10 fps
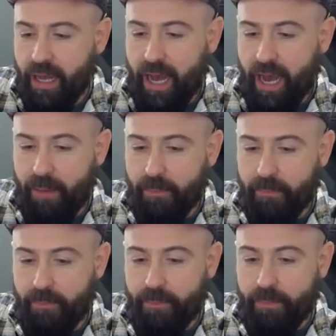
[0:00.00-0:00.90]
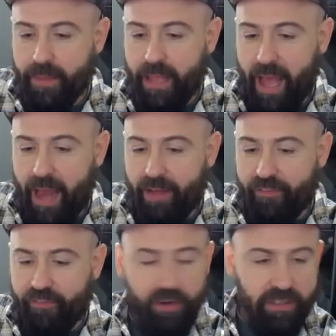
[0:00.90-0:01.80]
And at
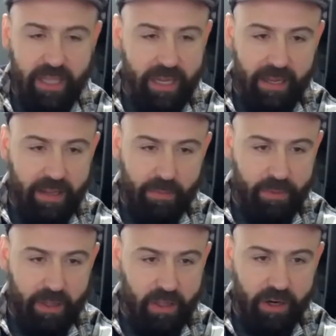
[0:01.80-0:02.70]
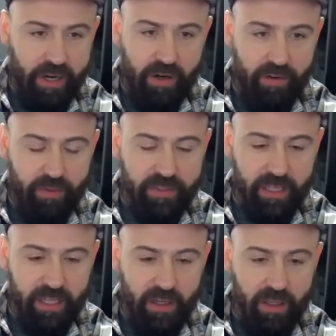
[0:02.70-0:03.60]
first, like the learning curve was a
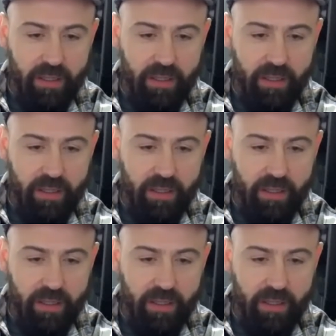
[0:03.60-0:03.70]
little,